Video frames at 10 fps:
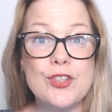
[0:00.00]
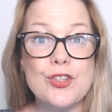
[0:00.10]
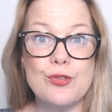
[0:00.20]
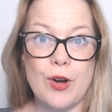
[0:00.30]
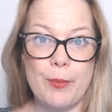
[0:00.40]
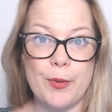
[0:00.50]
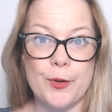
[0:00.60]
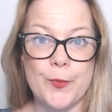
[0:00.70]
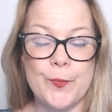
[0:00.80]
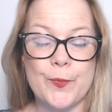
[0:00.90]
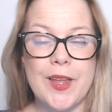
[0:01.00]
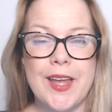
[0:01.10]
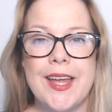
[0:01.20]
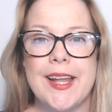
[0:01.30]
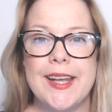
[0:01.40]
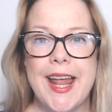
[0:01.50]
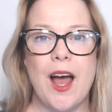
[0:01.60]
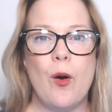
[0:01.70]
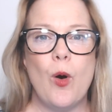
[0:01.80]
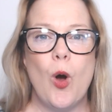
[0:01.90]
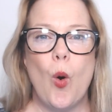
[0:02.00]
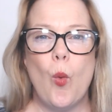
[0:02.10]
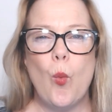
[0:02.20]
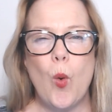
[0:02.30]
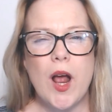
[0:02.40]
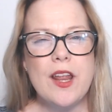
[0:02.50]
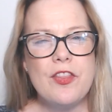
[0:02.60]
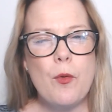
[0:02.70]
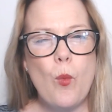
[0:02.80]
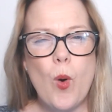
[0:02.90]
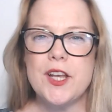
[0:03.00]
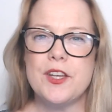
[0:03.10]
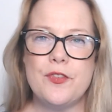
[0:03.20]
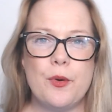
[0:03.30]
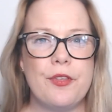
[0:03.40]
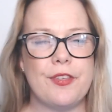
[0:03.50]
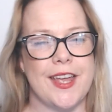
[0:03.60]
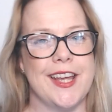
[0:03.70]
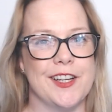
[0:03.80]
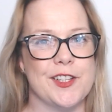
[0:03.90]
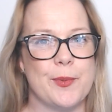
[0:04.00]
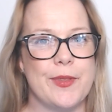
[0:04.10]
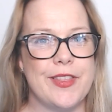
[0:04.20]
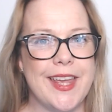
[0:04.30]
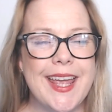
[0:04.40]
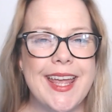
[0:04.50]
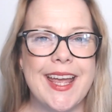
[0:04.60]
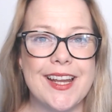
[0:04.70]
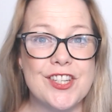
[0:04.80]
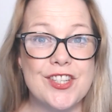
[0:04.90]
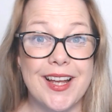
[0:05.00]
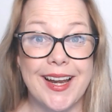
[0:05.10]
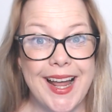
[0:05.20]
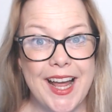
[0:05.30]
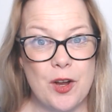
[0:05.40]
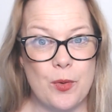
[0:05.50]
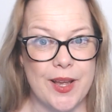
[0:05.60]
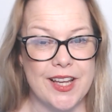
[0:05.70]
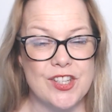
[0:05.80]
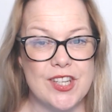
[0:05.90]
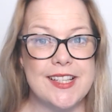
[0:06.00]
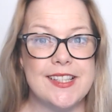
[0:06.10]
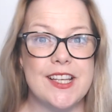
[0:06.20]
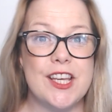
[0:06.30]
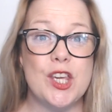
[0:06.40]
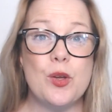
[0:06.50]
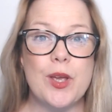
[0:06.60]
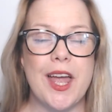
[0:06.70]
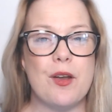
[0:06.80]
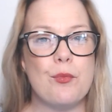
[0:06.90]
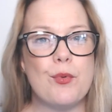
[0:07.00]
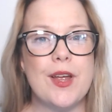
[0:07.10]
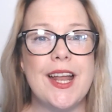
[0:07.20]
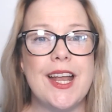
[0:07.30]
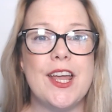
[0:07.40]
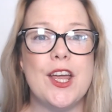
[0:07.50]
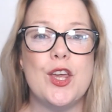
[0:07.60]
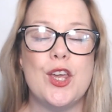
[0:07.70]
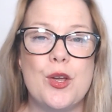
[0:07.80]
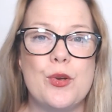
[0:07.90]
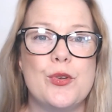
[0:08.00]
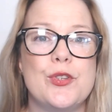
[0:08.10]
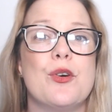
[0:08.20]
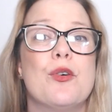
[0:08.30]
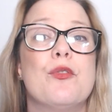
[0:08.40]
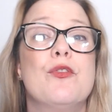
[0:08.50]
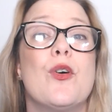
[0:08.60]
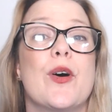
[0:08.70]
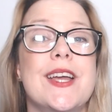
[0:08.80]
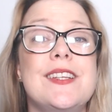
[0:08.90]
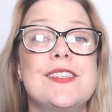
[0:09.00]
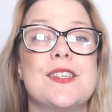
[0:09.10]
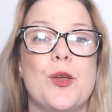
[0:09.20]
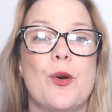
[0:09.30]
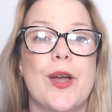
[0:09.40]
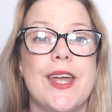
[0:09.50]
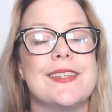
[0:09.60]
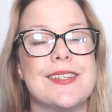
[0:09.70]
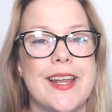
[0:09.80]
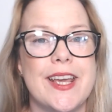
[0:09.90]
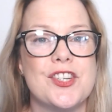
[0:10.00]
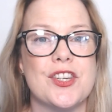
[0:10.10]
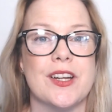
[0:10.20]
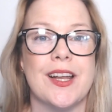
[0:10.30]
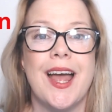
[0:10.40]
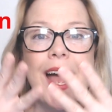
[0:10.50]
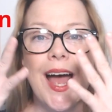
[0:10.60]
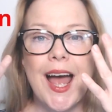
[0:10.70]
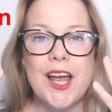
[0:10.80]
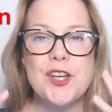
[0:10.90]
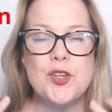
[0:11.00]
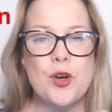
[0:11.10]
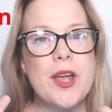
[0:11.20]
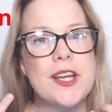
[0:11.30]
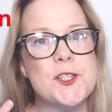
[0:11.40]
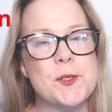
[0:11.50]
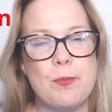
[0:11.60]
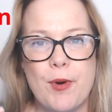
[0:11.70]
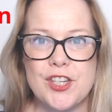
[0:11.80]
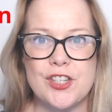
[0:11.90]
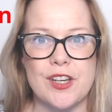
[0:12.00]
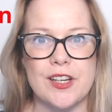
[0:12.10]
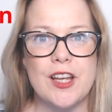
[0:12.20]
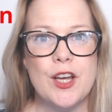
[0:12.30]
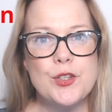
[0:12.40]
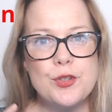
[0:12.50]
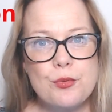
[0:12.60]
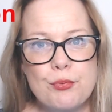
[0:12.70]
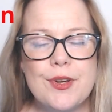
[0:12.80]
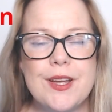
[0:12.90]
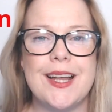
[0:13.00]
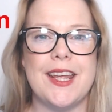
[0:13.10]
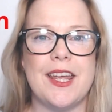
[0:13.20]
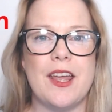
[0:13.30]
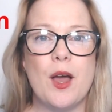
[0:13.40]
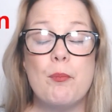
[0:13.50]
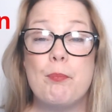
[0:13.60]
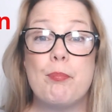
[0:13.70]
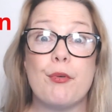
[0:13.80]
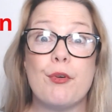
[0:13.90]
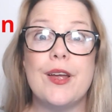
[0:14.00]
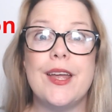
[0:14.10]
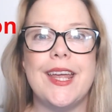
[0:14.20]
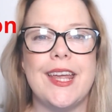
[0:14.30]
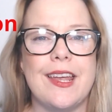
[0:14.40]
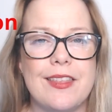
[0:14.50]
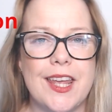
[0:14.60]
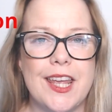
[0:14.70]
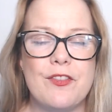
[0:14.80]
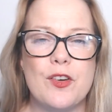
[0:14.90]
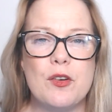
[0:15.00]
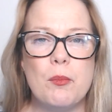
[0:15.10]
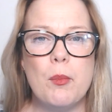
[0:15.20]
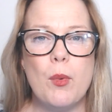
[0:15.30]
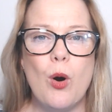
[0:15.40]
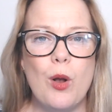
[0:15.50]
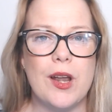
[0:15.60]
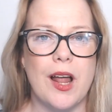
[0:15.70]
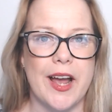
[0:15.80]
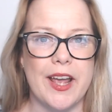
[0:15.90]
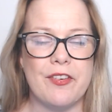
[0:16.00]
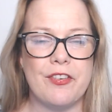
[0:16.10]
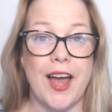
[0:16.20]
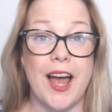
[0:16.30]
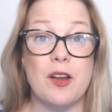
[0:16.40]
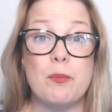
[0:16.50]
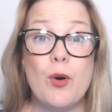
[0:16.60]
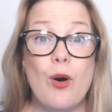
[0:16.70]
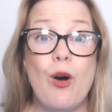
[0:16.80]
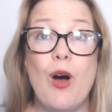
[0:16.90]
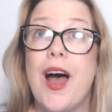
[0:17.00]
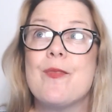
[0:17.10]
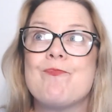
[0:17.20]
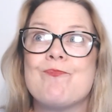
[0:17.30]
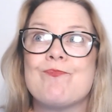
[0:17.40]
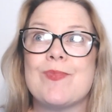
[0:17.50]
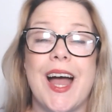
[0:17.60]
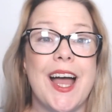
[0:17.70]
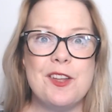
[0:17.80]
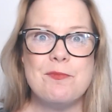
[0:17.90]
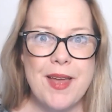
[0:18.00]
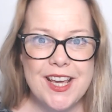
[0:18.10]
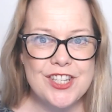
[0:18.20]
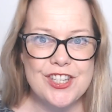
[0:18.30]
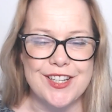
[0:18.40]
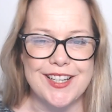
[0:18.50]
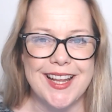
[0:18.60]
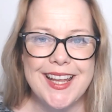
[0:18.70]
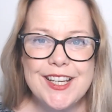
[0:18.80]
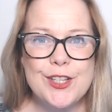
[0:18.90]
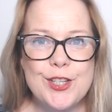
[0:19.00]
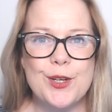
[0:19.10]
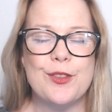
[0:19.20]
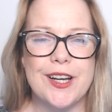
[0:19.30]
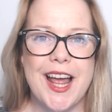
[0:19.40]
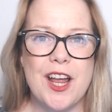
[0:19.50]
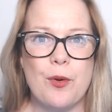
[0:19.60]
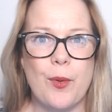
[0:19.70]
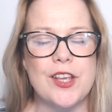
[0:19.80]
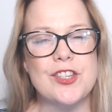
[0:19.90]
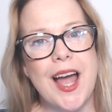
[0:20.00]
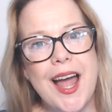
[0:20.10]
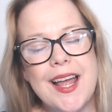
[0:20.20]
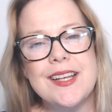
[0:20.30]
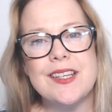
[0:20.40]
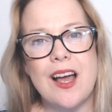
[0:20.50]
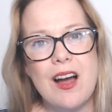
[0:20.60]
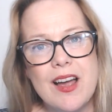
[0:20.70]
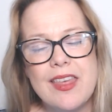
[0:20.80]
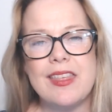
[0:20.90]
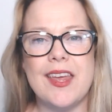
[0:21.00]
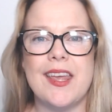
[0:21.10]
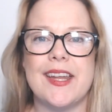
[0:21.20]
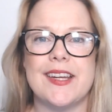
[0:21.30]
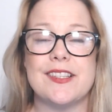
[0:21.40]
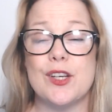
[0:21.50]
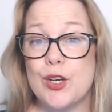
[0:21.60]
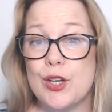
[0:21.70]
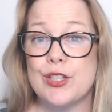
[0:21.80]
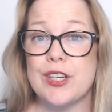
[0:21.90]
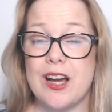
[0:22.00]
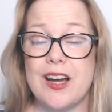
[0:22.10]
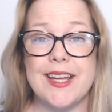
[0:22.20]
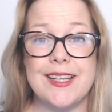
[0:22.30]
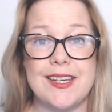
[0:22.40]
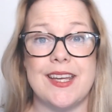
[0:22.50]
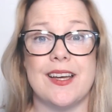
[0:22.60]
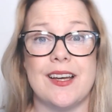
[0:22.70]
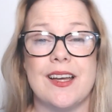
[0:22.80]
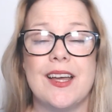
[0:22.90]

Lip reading: trouble. Now, one of the wonderful things with the English language is that you can really use your voice, so your intonation and your expression to really breathe even more life and more animation into the language, and I think it is a good idea.